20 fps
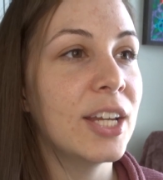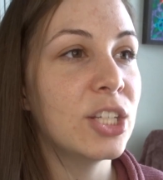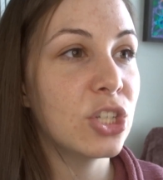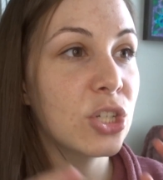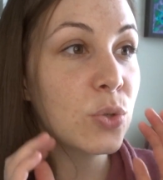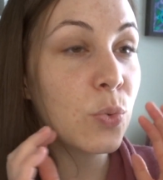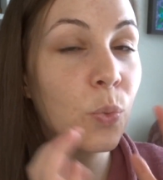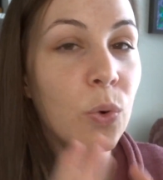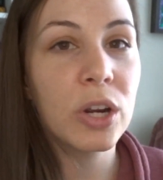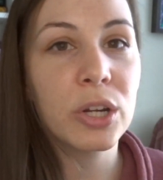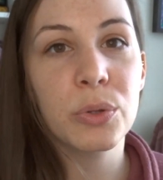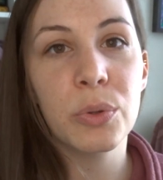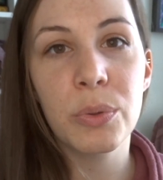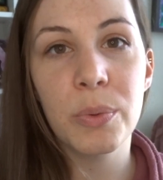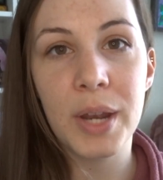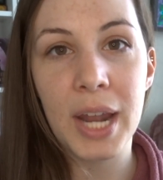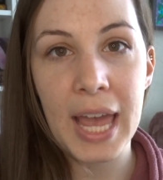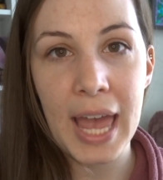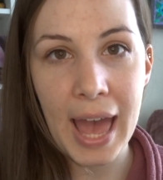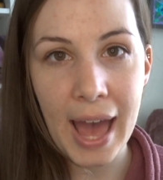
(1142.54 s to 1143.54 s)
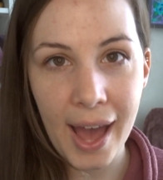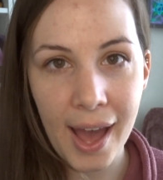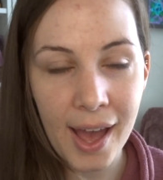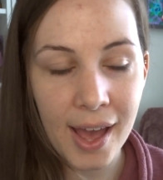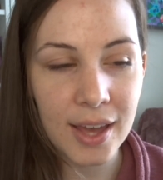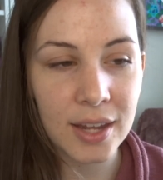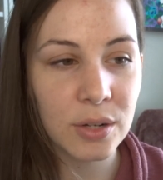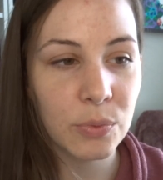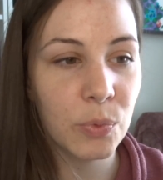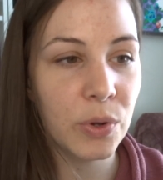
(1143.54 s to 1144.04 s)
just worked with what I
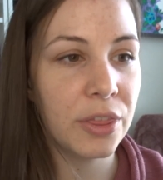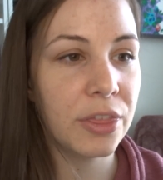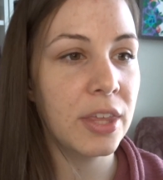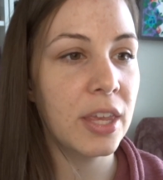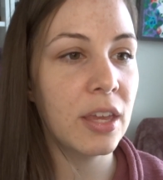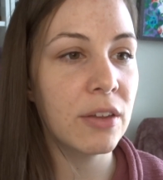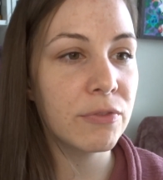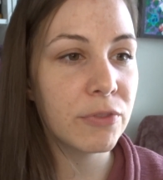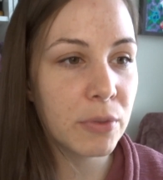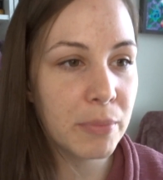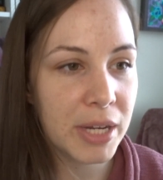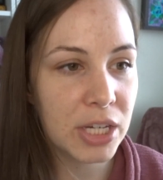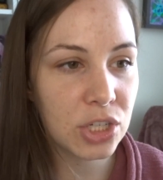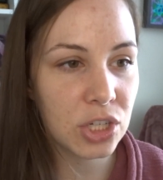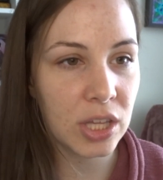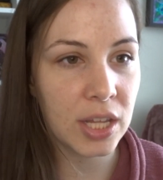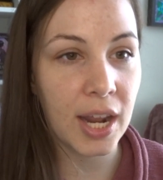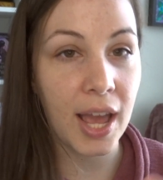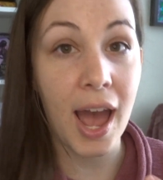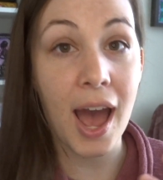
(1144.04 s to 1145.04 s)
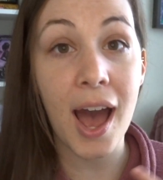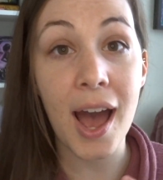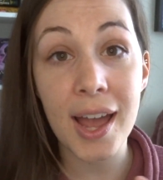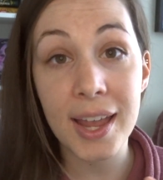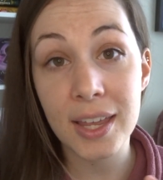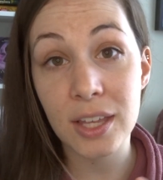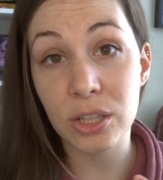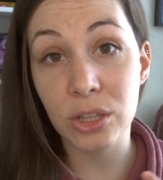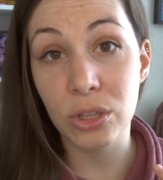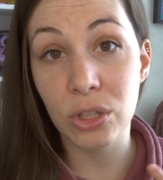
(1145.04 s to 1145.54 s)
had, with the information that I
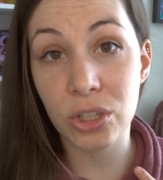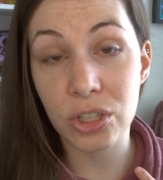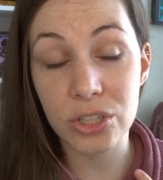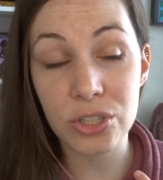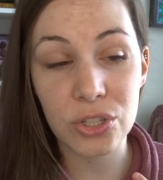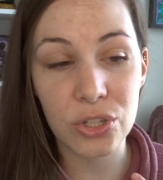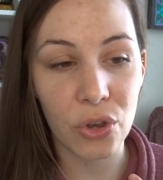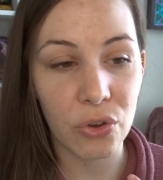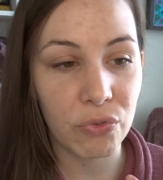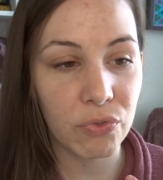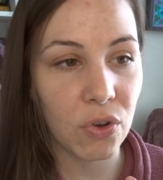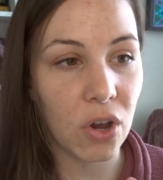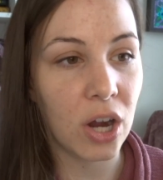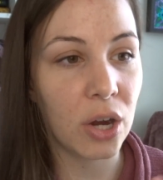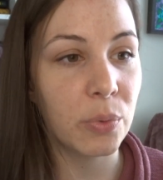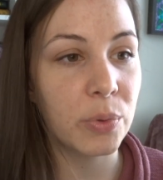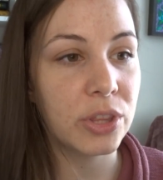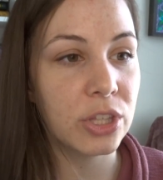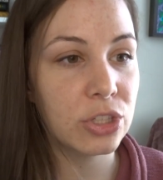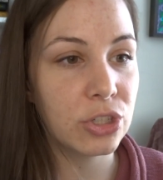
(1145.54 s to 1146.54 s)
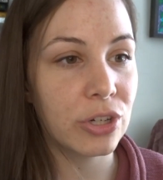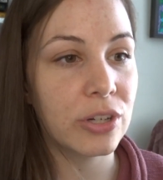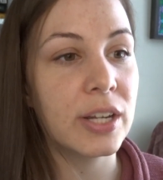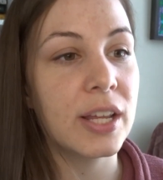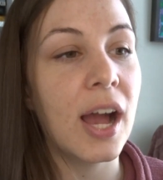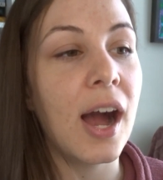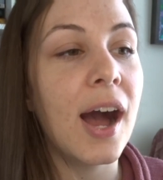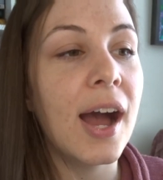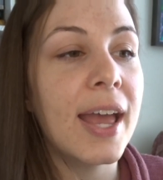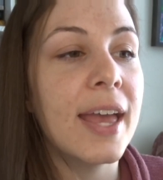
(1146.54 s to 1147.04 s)
had learned so far, with the
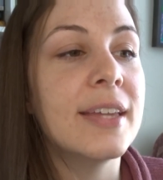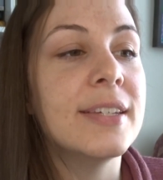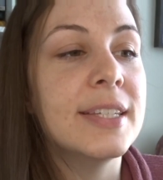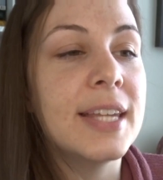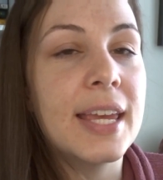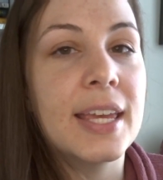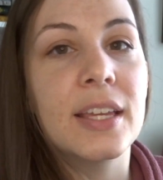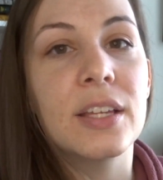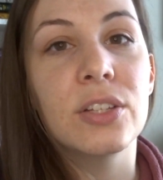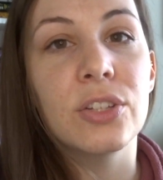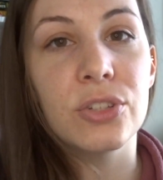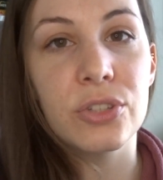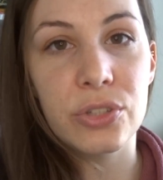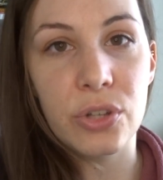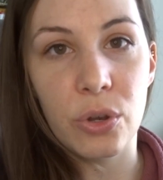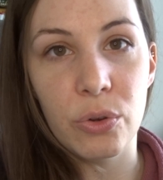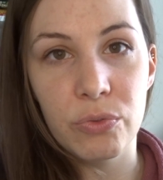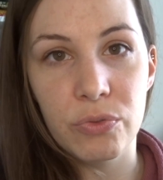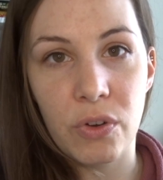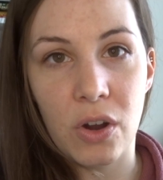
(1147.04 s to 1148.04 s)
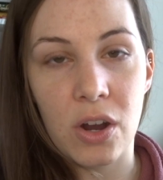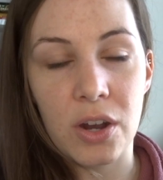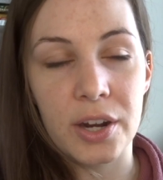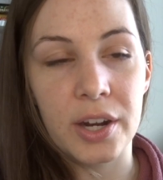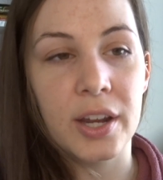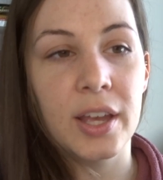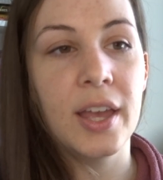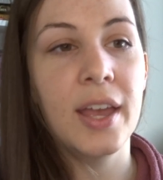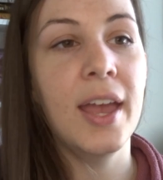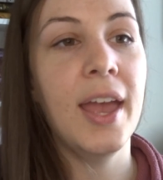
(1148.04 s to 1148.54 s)
journey I had taken so
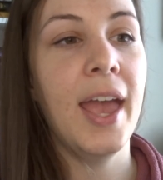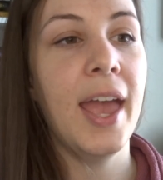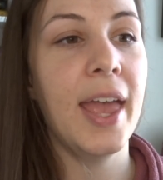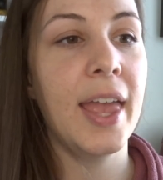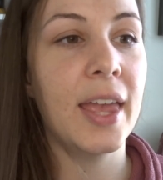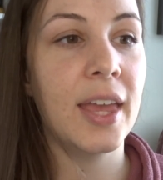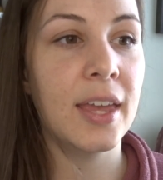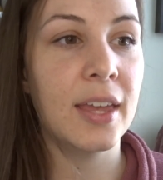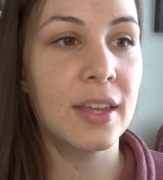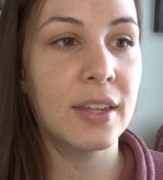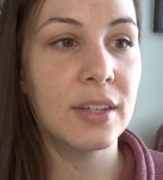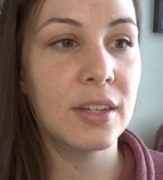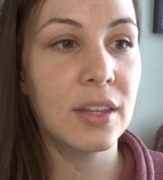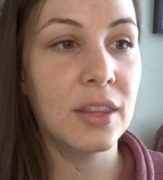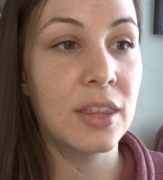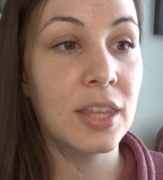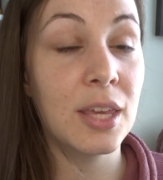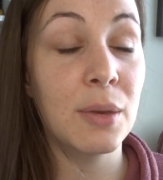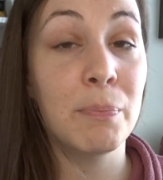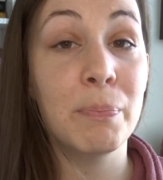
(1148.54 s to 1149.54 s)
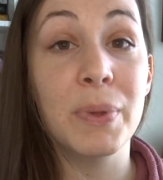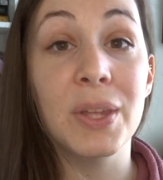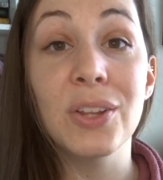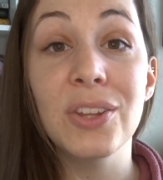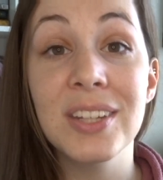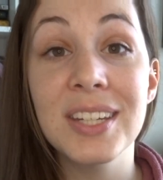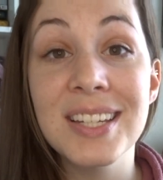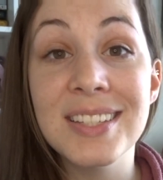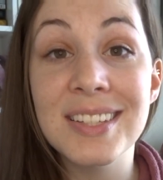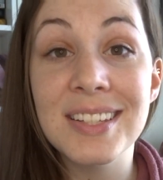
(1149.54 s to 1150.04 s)
far, and the
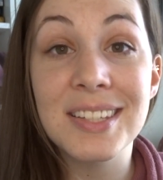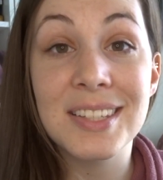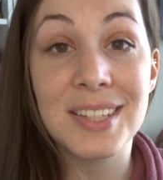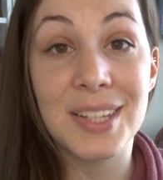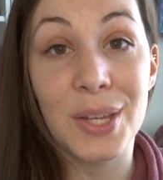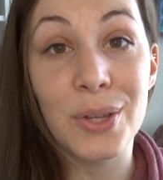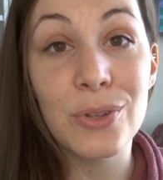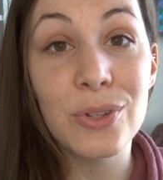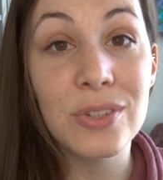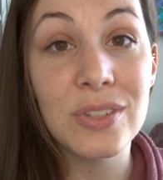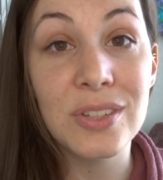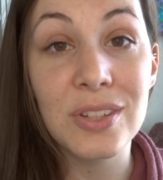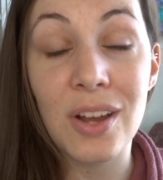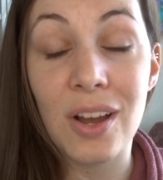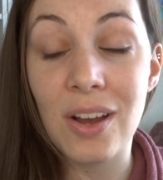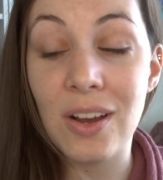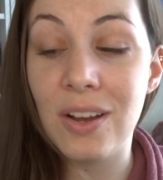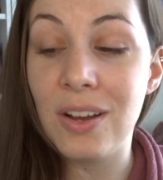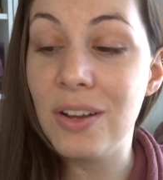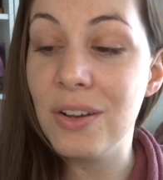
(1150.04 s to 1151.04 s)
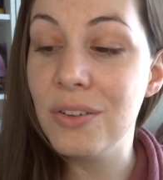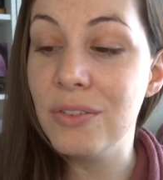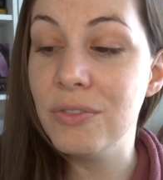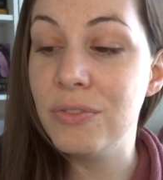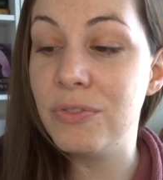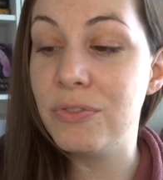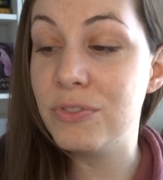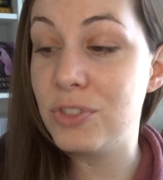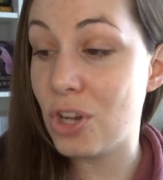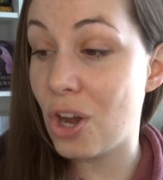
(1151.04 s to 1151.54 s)
abilities and skills
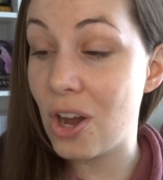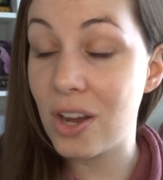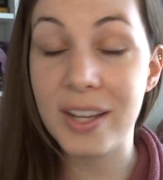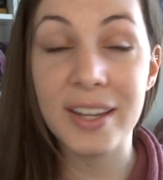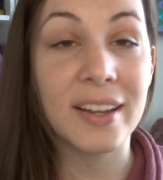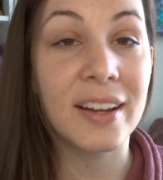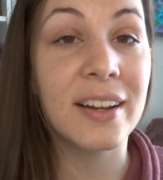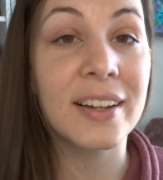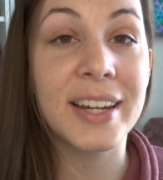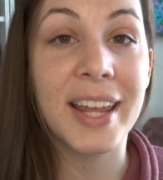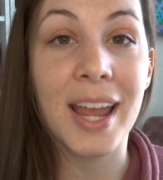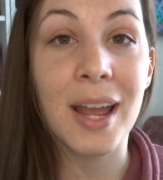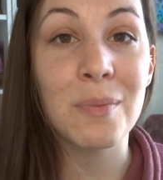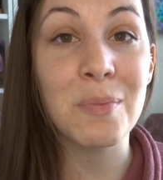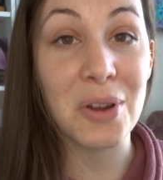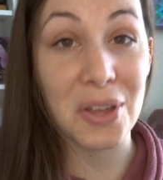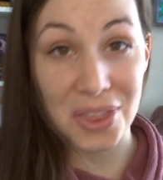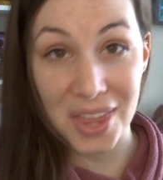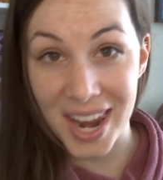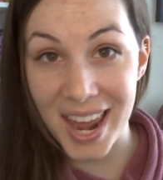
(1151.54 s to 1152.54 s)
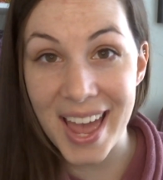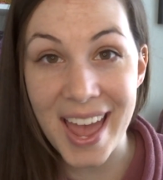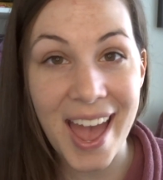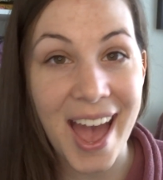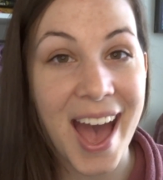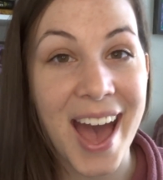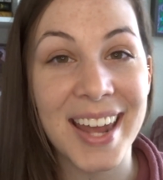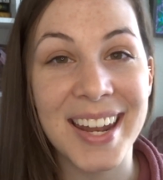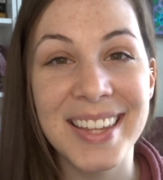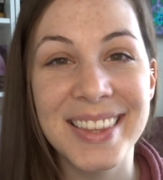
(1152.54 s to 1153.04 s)
of talking on camera that I
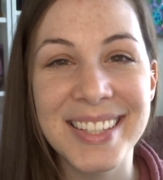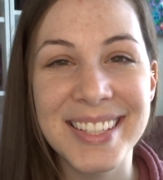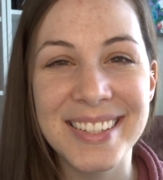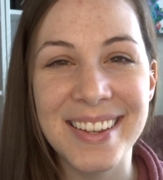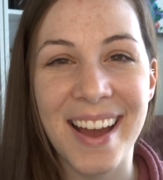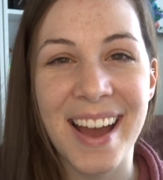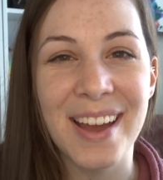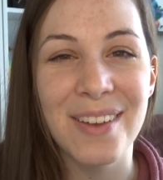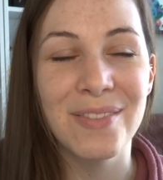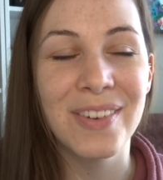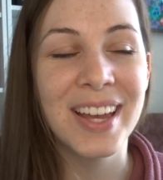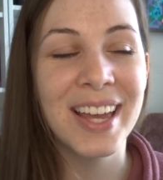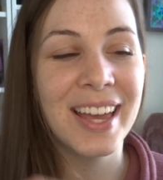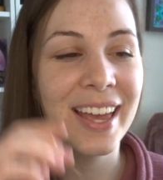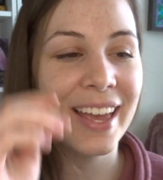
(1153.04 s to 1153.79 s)
had at the time.